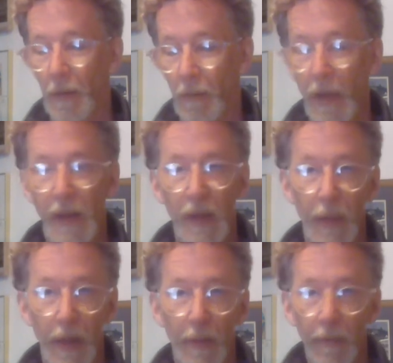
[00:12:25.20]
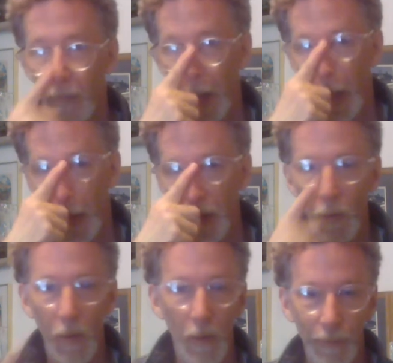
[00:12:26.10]
recipe, and you
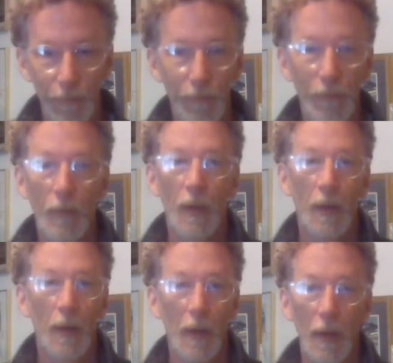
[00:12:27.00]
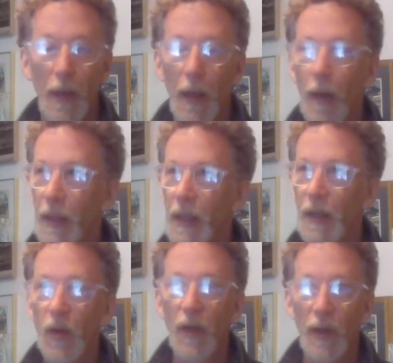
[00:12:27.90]
will, I mean, it's
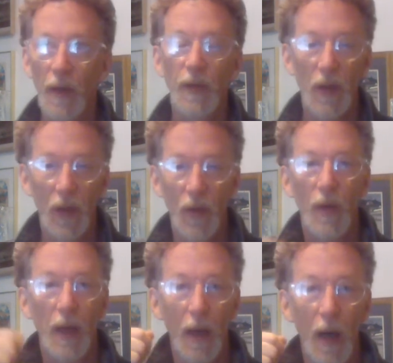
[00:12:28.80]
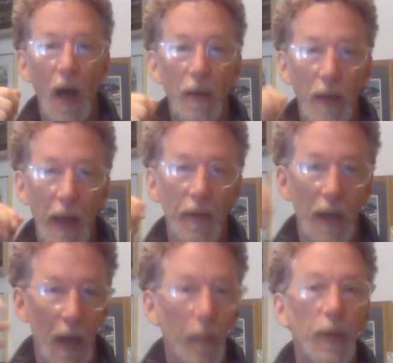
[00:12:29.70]
good enough to just drink hot out of a
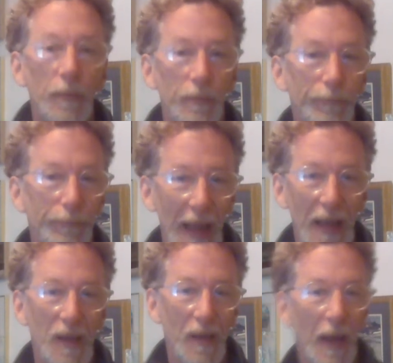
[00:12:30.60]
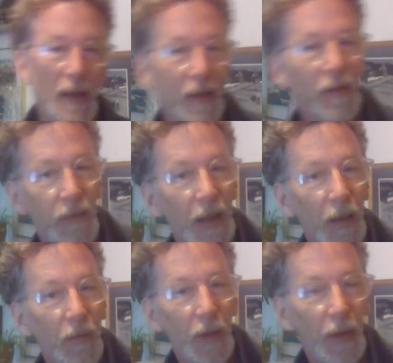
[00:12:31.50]
cup. That's
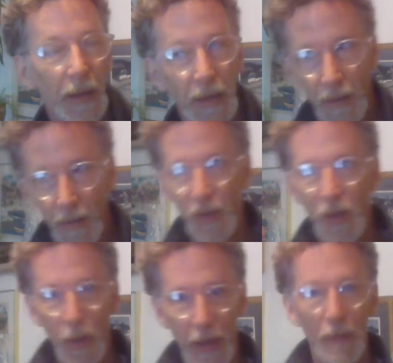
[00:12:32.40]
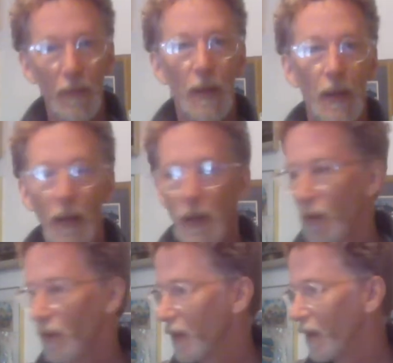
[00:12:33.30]
good. It's a little sweet, so
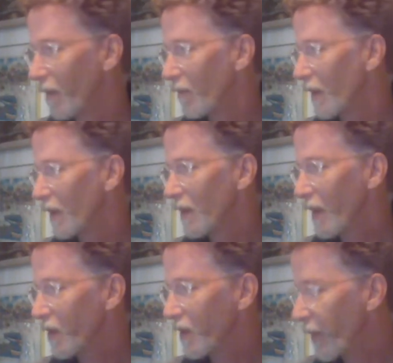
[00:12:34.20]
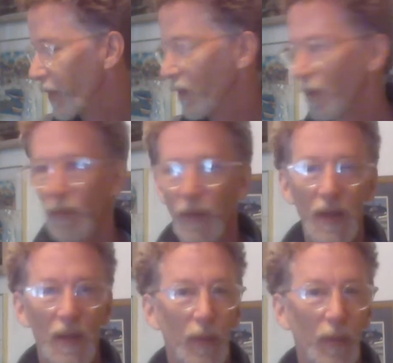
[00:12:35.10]
it's not your typical
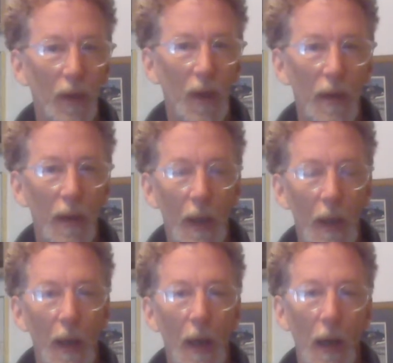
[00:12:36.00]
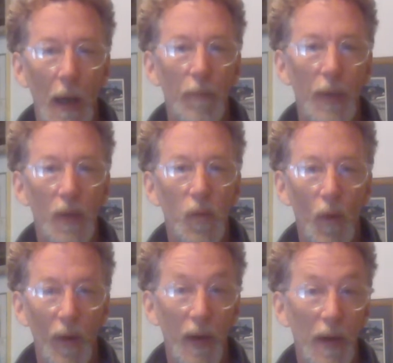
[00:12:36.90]
vegetable broth, but it's
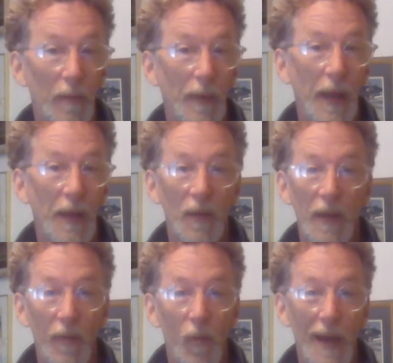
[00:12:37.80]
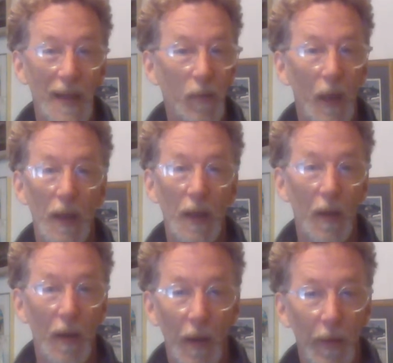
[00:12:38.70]
worth it, and you'll never waste money
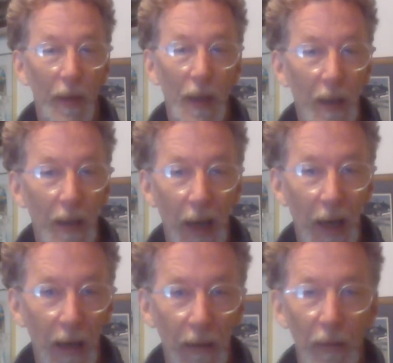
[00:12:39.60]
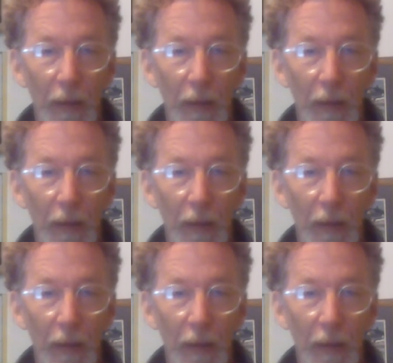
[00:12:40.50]
on the canned